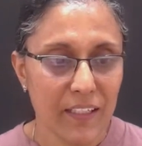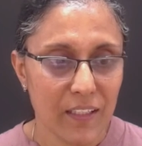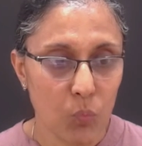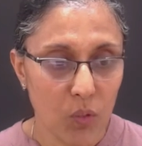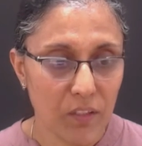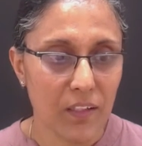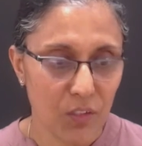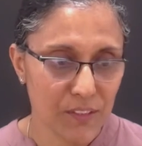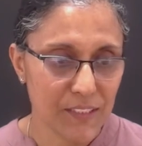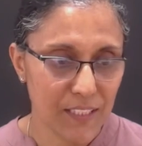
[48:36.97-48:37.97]
uh, walk
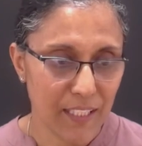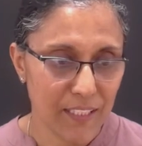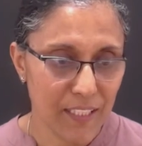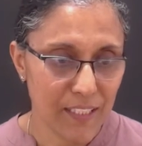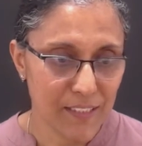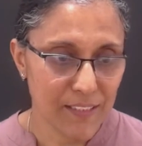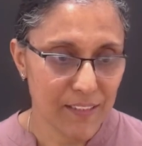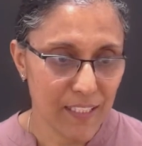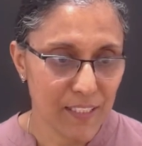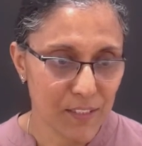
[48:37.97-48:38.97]
alongside is,
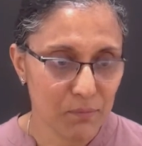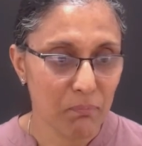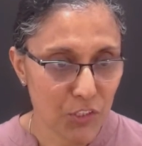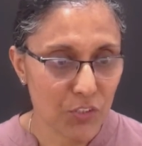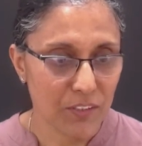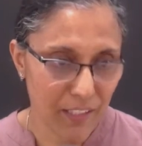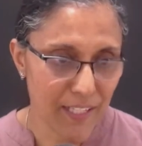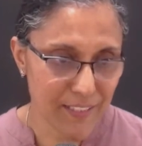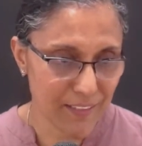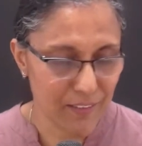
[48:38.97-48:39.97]
is much
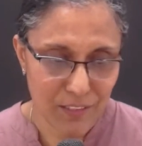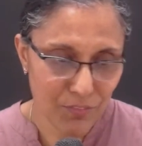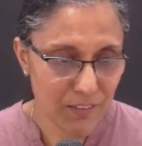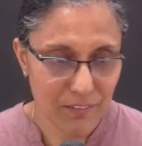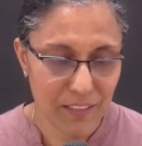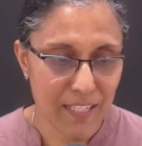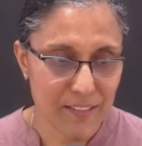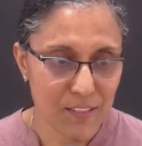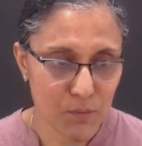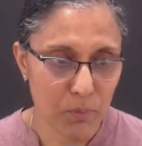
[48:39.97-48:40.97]
greater, even
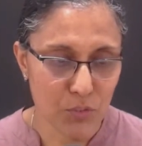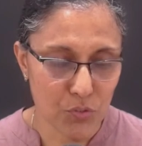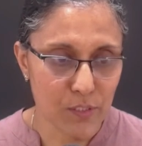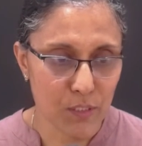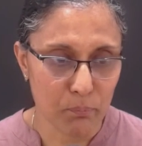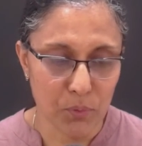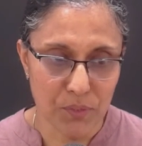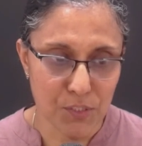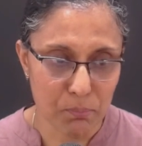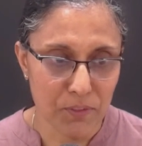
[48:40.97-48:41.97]
as a spiritual support
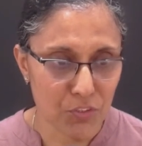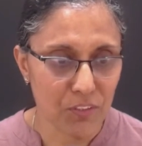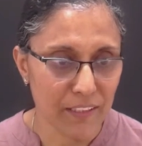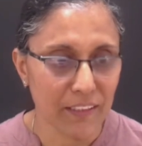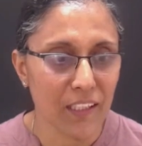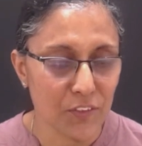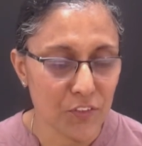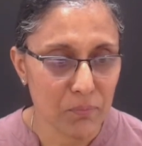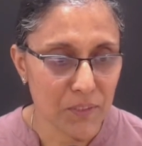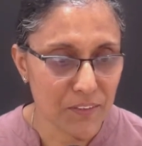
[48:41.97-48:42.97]
and spiritual
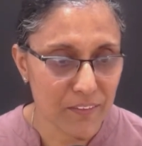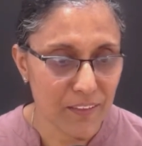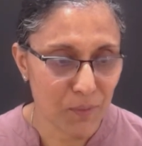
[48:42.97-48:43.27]
encouragement,